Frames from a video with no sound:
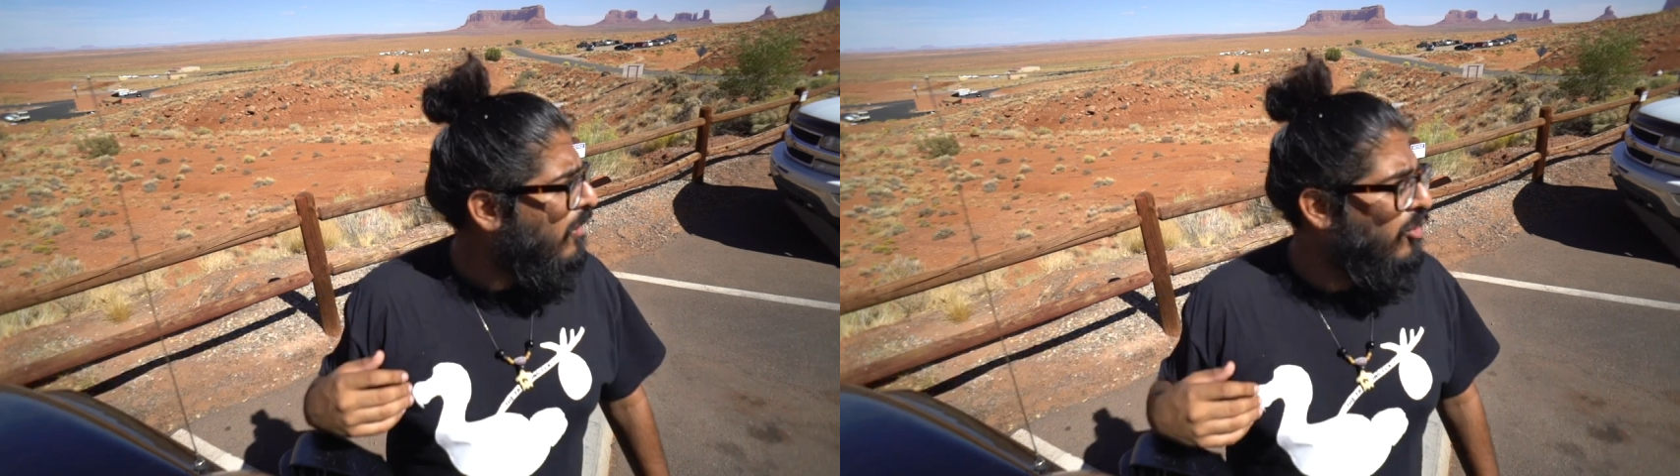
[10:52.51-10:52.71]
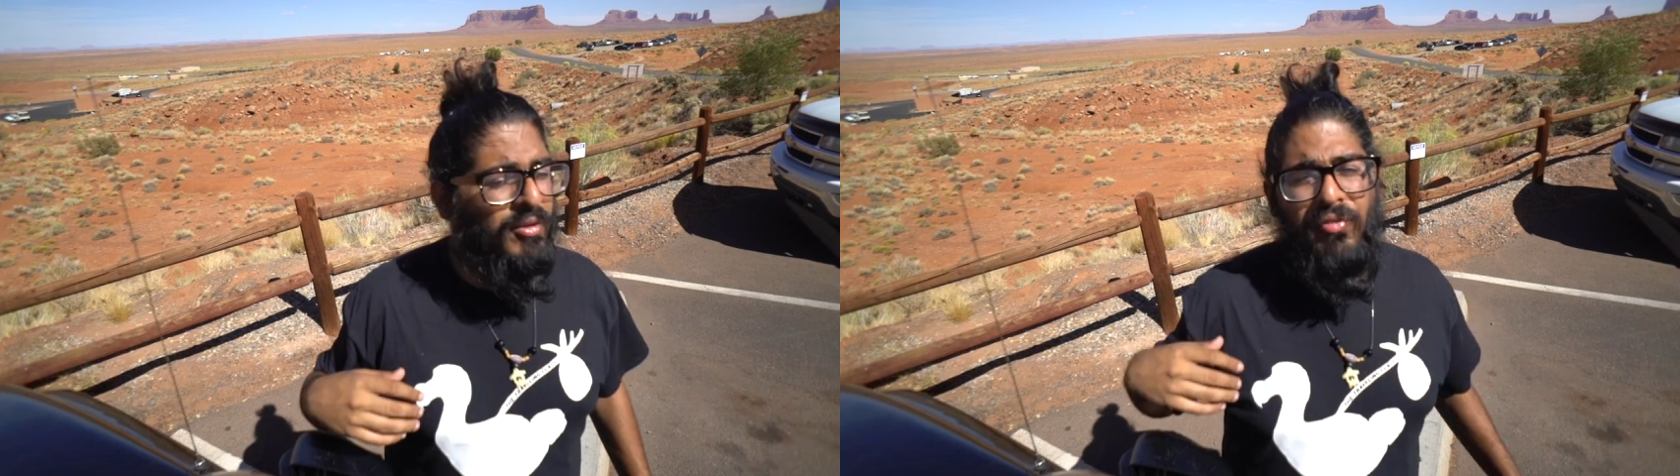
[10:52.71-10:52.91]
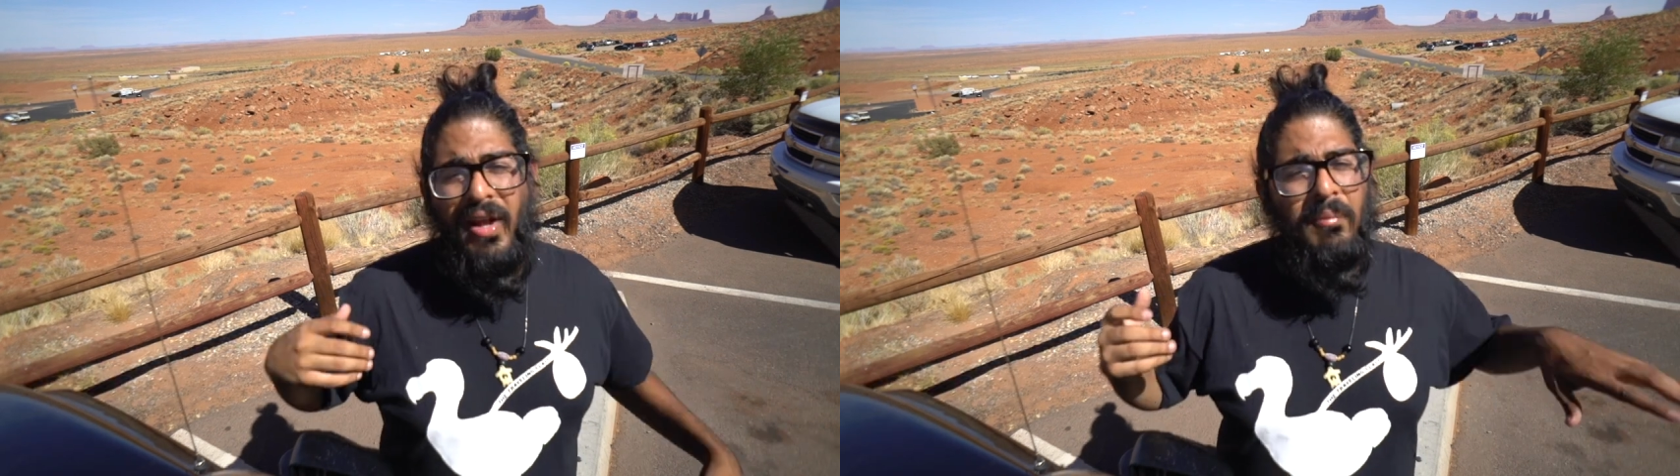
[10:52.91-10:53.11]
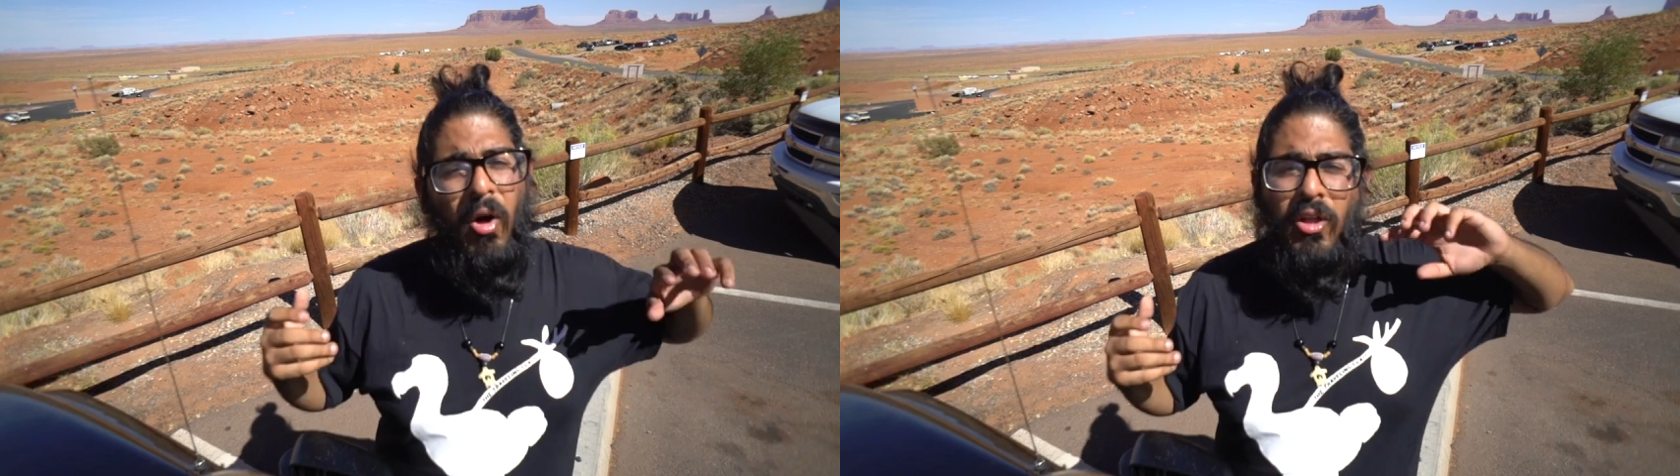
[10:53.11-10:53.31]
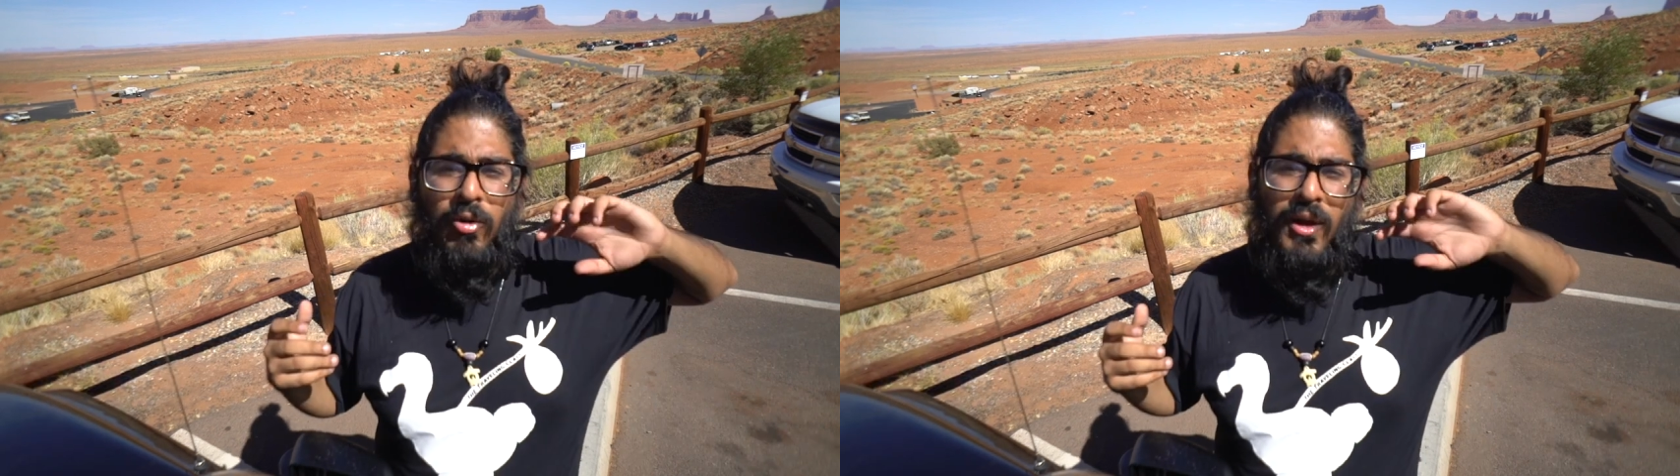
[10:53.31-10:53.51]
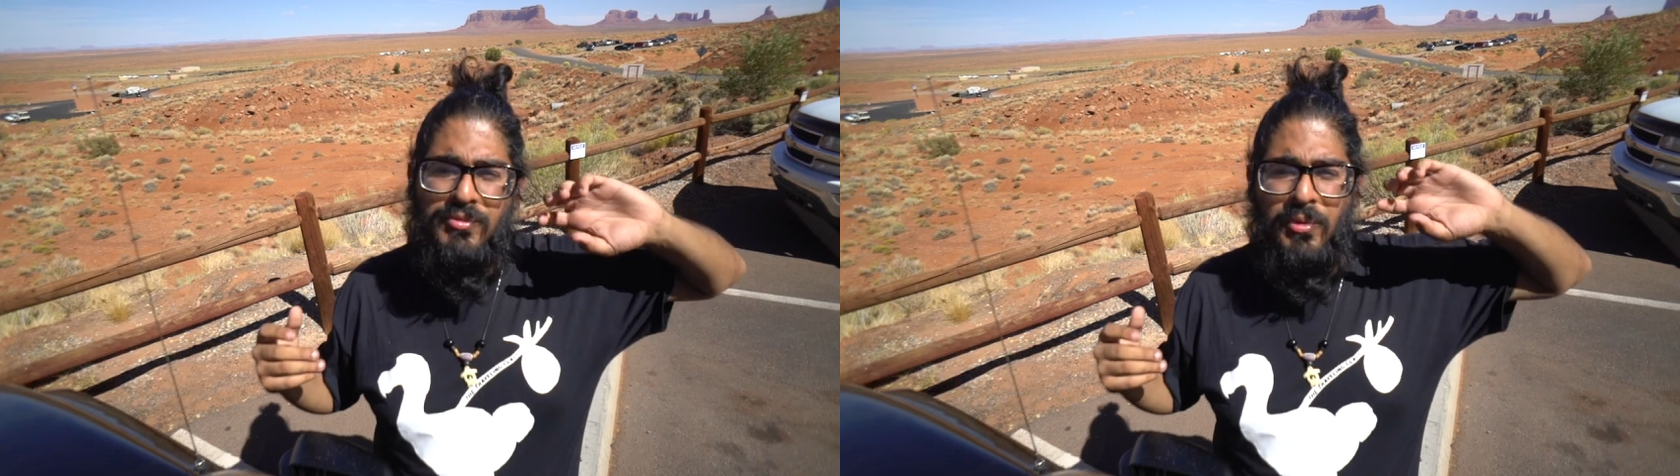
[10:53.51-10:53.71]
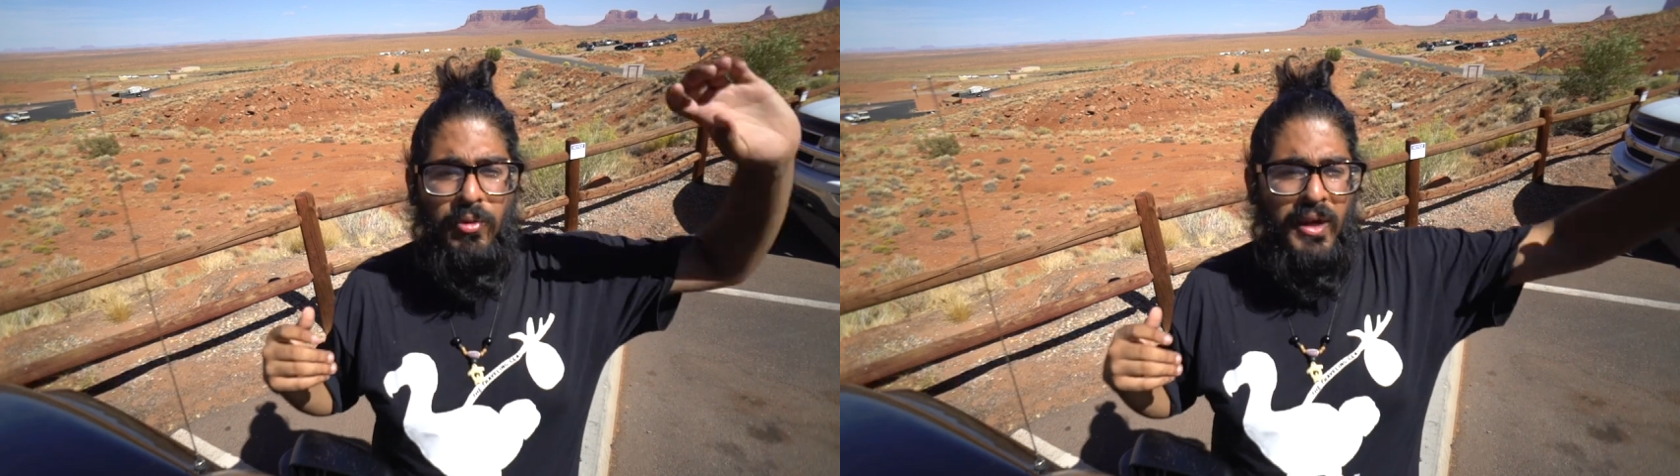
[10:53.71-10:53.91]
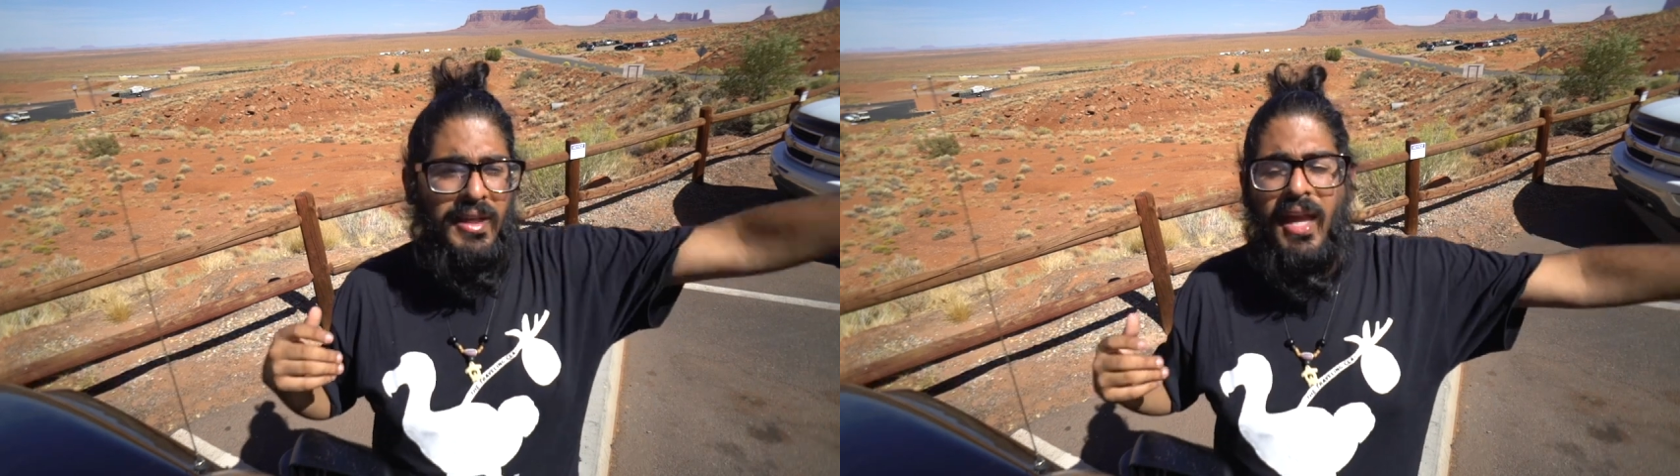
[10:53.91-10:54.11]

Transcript: You can find them all across from the Grand